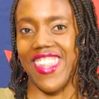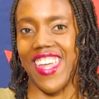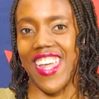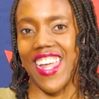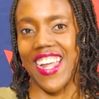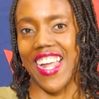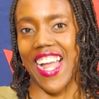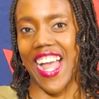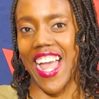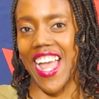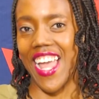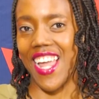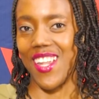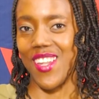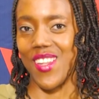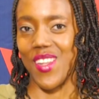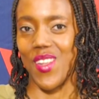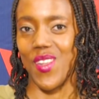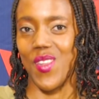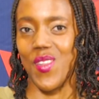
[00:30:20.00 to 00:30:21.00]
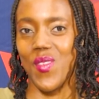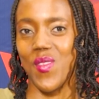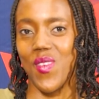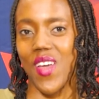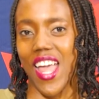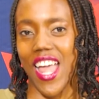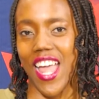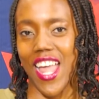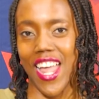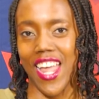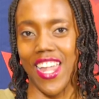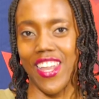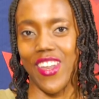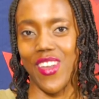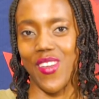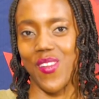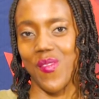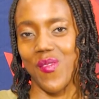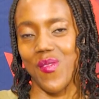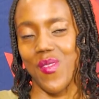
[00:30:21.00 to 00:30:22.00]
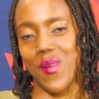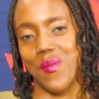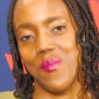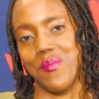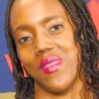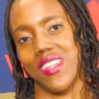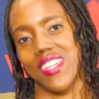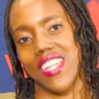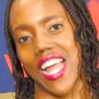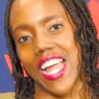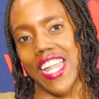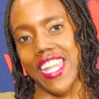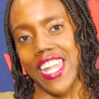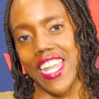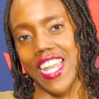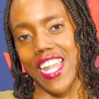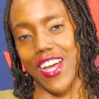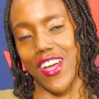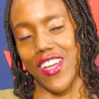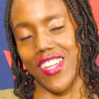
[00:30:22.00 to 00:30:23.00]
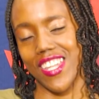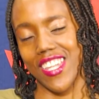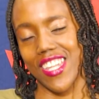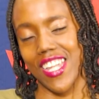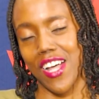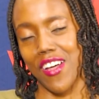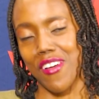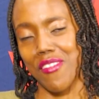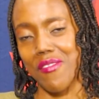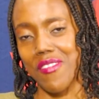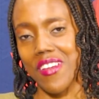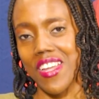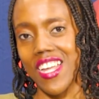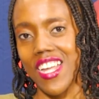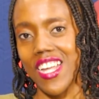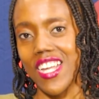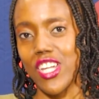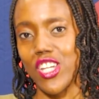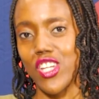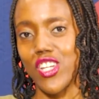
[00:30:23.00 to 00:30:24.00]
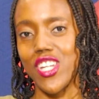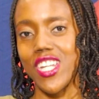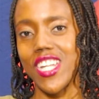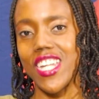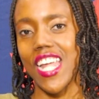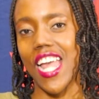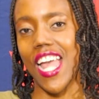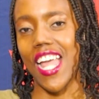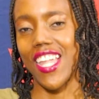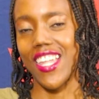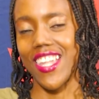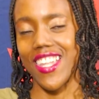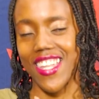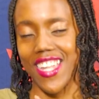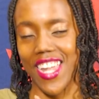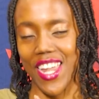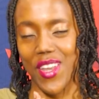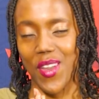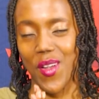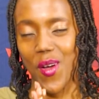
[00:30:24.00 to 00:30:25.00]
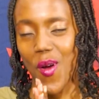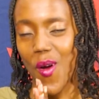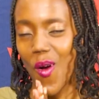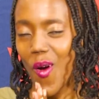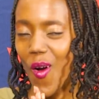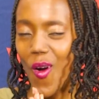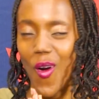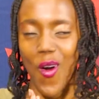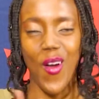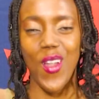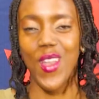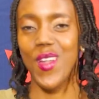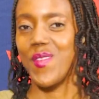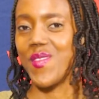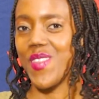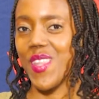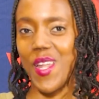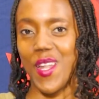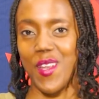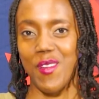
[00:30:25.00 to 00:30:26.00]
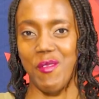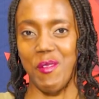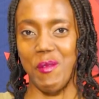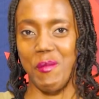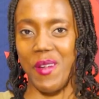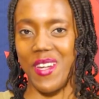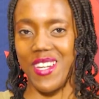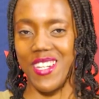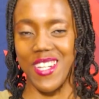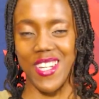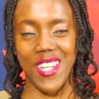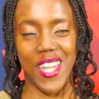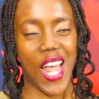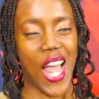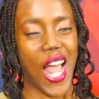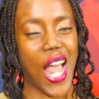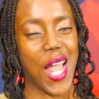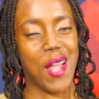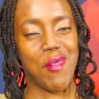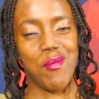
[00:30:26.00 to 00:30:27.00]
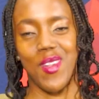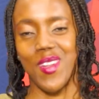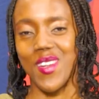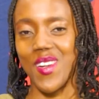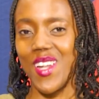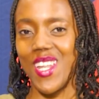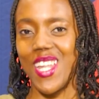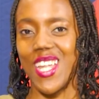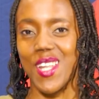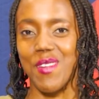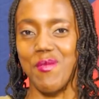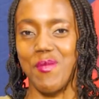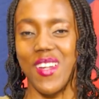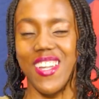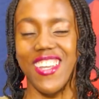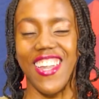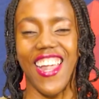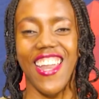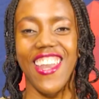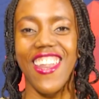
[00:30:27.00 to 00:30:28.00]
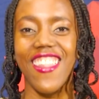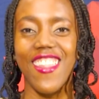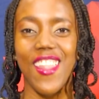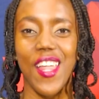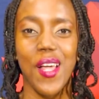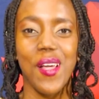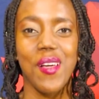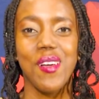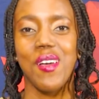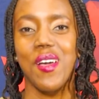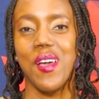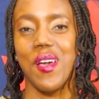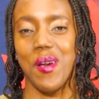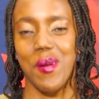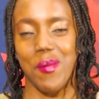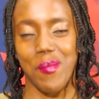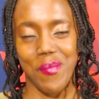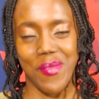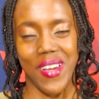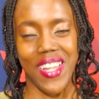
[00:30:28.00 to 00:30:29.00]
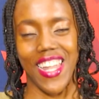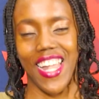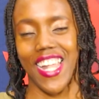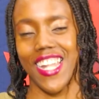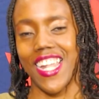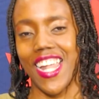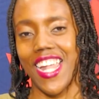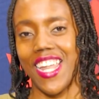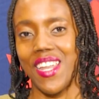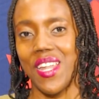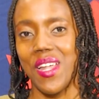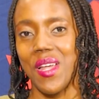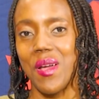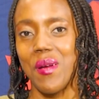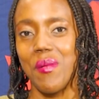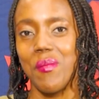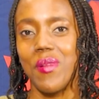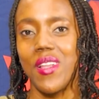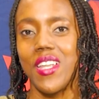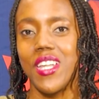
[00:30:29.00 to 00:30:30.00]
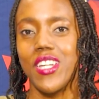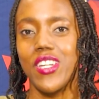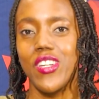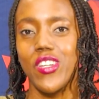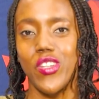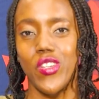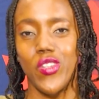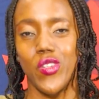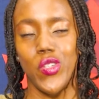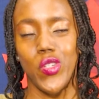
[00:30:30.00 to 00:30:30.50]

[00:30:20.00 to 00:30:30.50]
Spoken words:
There, guys, you've heard it from Ms. Anele herself. She has said all of the information. I'm not going to repeat anything, but again, please